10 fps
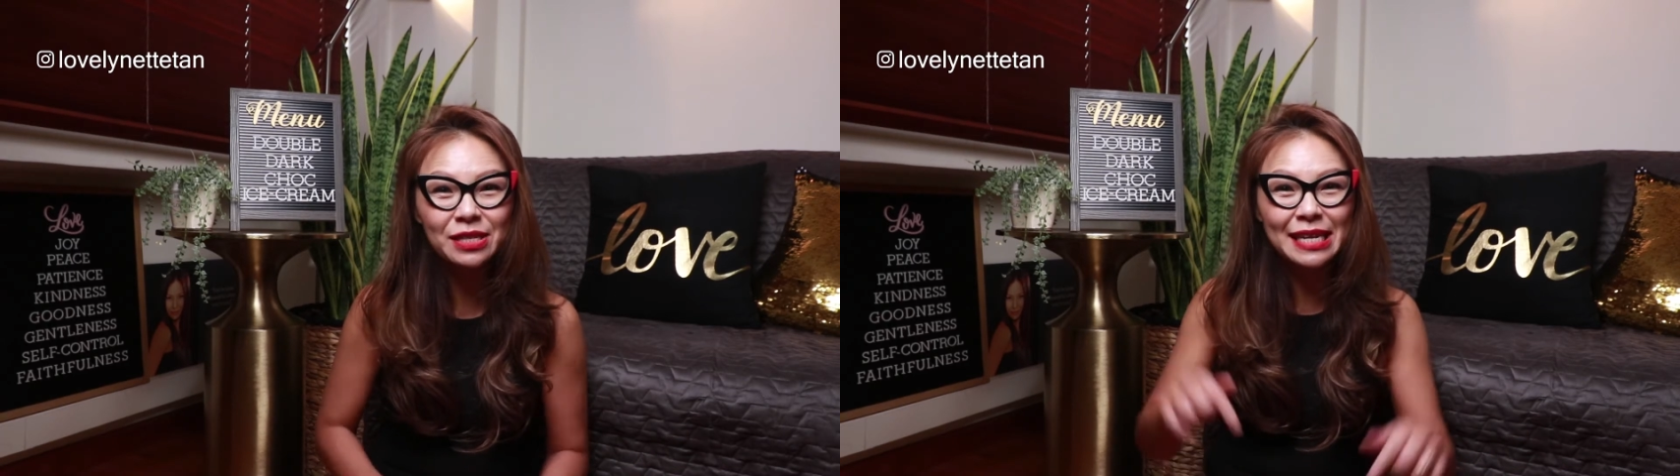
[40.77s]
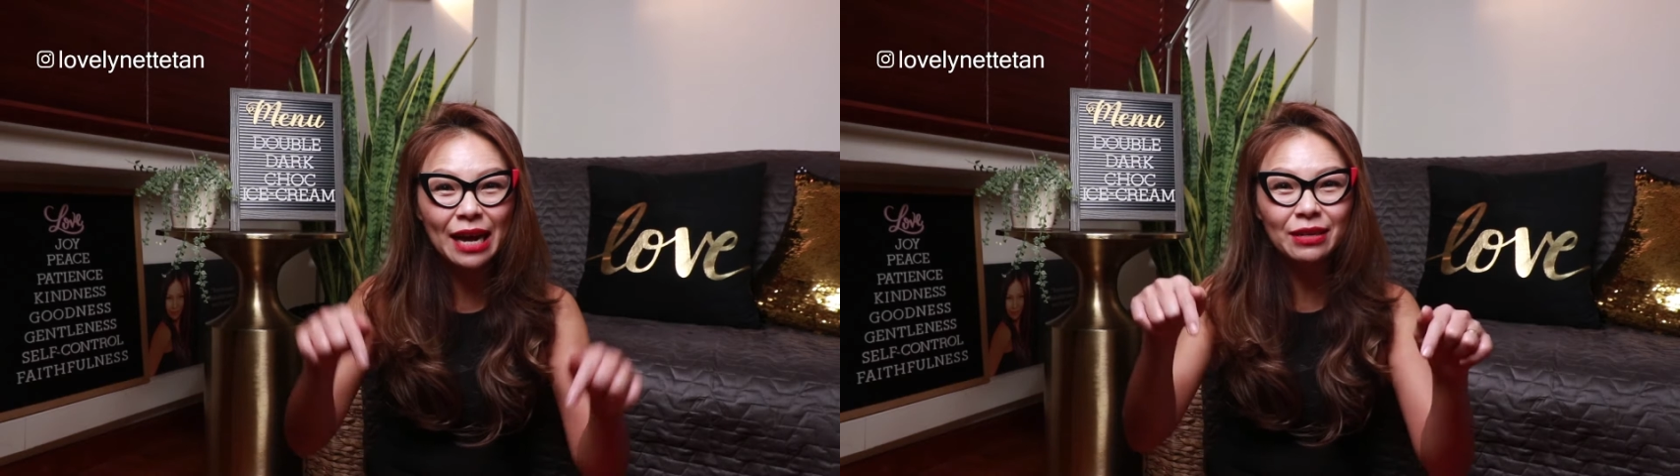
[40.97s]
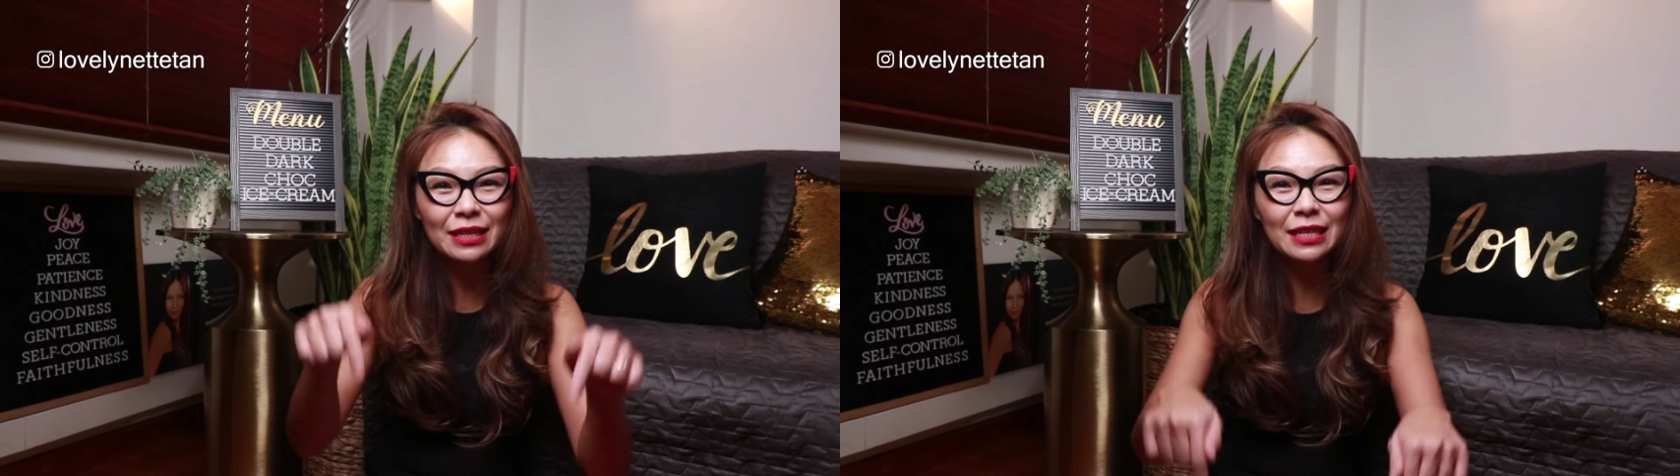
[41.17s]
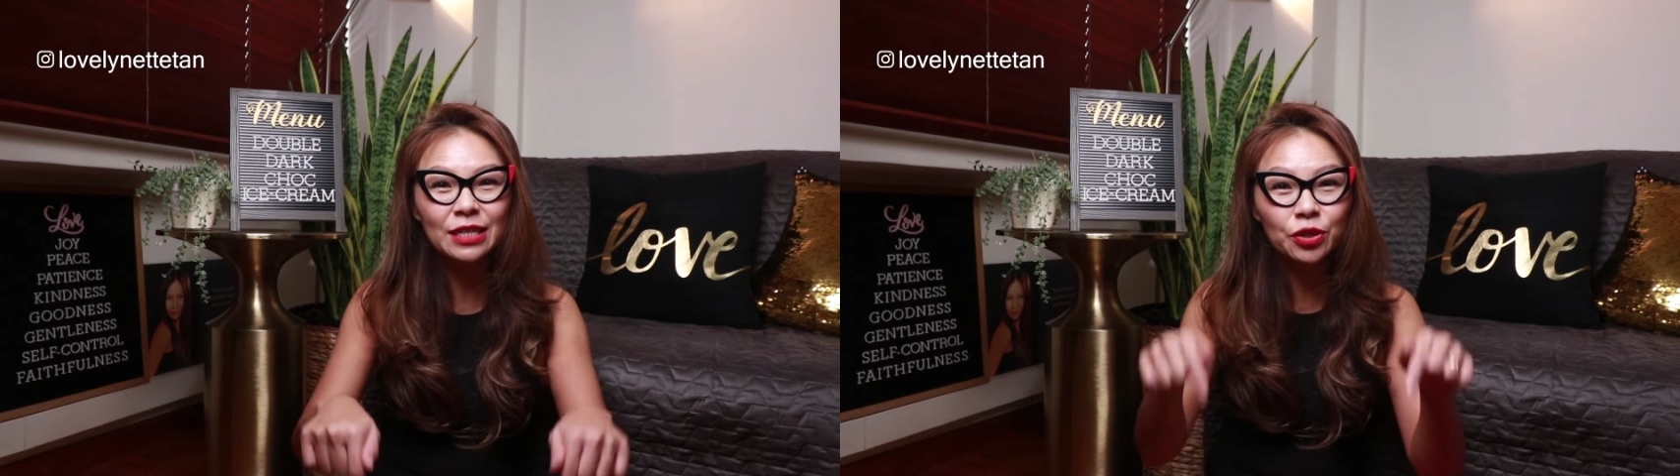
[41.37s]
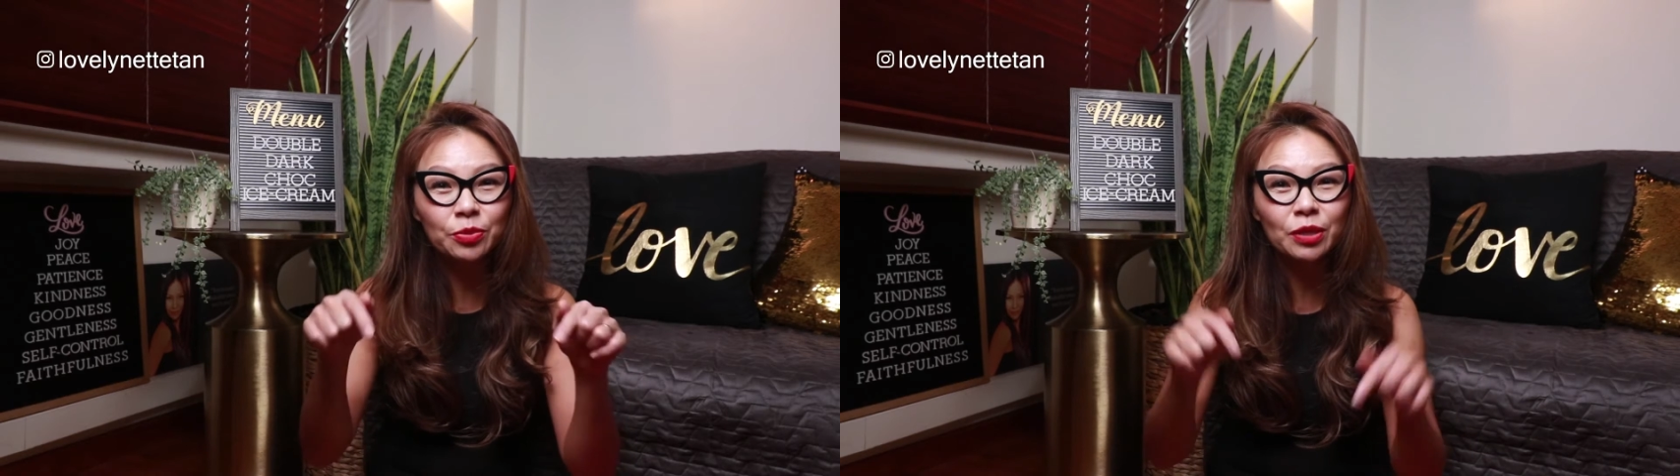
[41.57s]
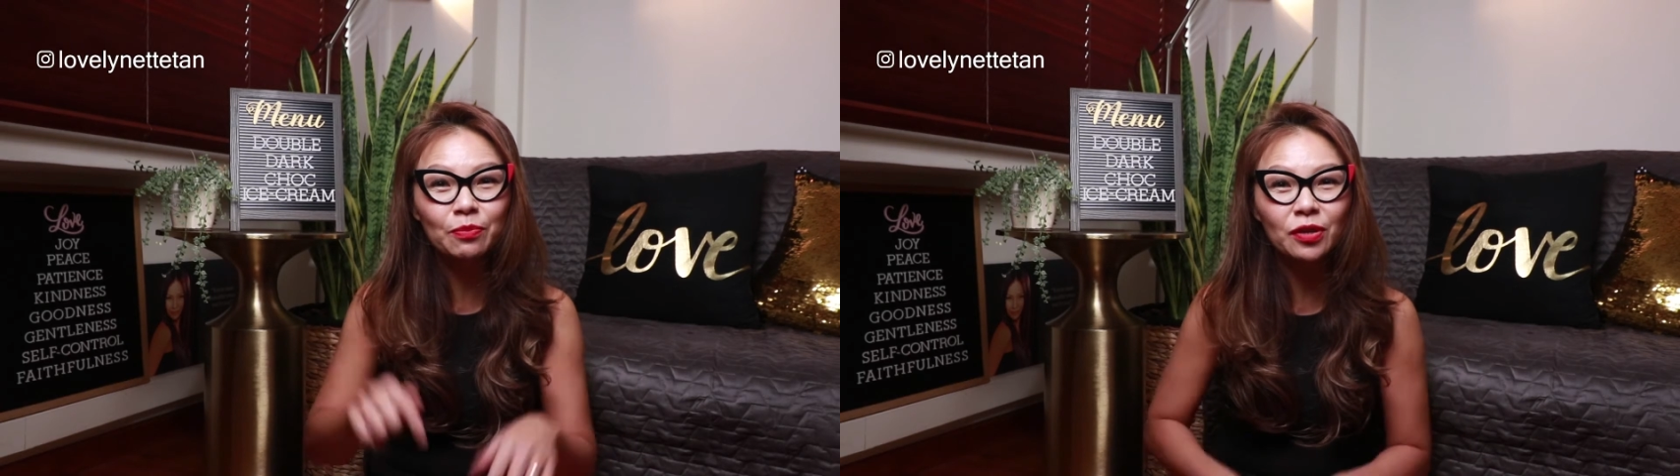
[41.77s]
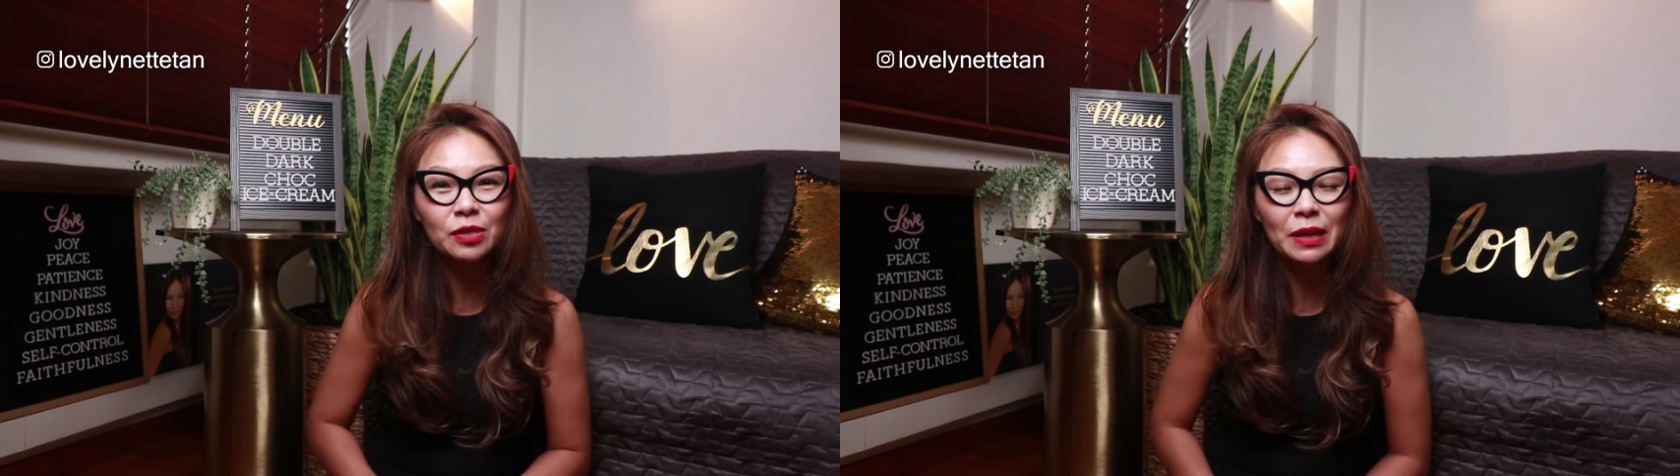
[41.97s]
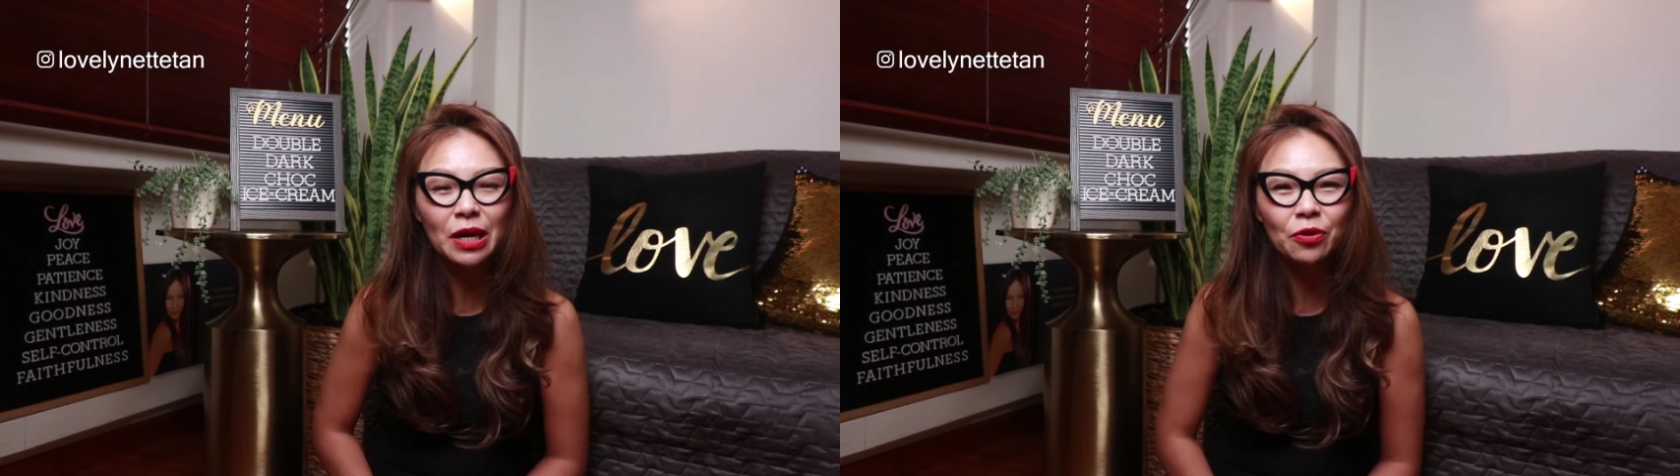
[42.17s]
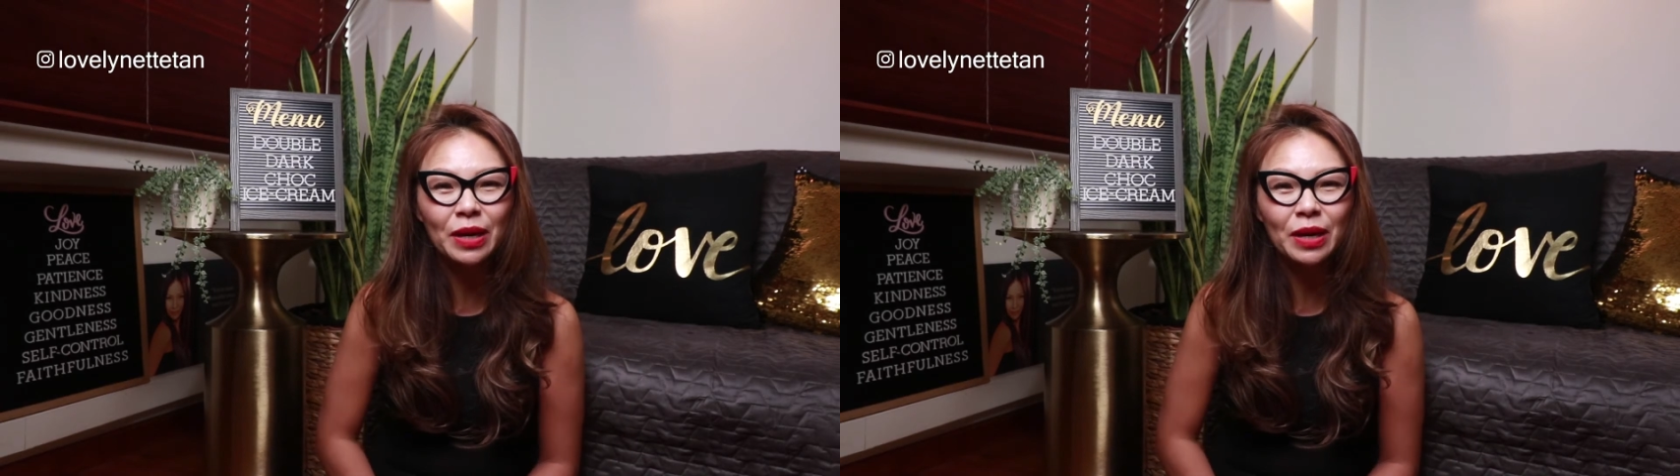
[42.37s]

down in the description box below.